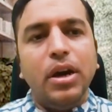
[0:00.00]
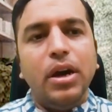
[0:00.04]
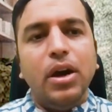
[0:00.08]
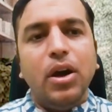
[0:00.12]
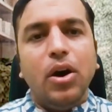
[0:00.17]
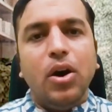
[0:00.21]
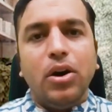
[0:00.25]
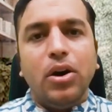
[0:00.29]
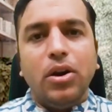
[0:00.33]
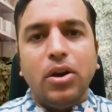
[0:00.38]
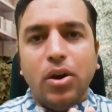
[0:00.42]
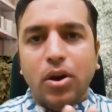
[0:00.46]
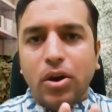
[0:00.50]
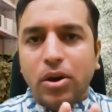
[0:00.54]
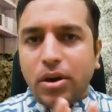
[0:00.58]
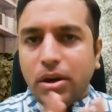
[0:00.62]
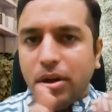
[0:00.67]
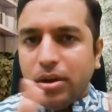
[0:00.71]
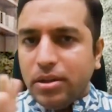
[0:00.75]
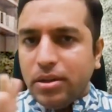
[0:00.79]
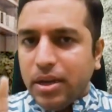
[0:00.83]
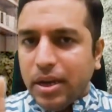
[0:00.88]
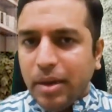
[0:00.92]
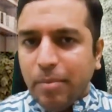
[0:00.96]

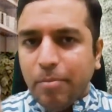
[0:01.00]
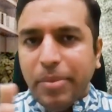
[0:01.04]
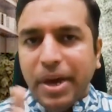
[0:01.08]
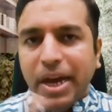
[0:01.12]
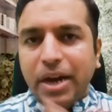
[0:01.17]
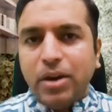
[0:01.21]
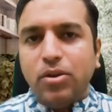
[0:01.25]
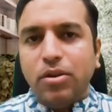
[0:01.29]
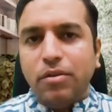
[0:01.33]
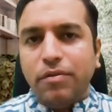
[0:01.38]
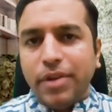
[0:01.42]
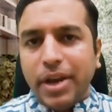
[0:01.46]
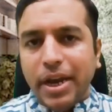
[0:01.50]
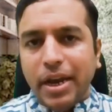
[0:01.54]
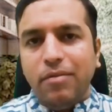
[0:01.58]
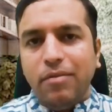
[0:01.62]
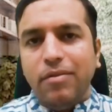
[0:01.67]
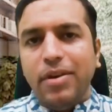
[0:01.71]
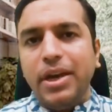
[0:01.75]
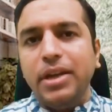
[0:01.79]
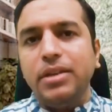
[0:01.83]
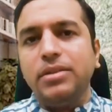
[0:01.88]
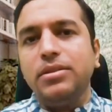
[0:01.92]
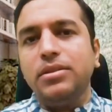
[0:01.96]
on the impact of
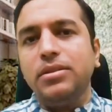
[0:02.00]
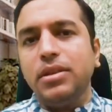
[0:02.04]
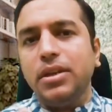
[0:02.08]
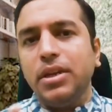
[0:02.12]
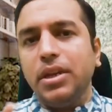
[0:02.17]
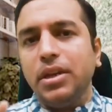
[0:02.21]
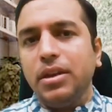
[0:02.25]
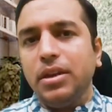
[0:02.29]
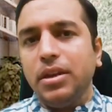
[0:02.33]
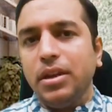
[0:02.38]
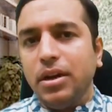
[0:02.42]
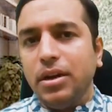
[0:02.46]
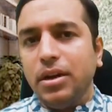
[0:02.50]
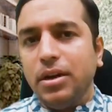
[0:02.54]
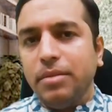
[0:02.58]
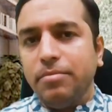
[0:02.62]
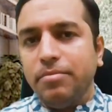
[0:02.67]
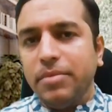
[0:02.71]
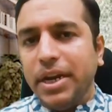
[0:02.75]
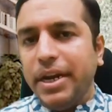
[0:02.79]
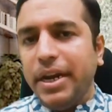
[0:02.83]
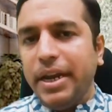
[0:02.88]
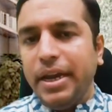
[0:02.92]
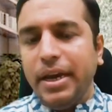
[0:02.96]
railways in
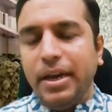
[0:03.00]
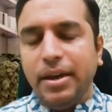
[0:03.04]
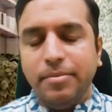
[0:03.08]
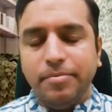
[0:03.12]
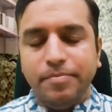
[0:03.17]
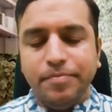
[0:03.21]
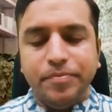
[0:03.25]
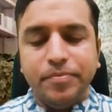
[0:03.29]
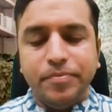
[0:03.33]
India.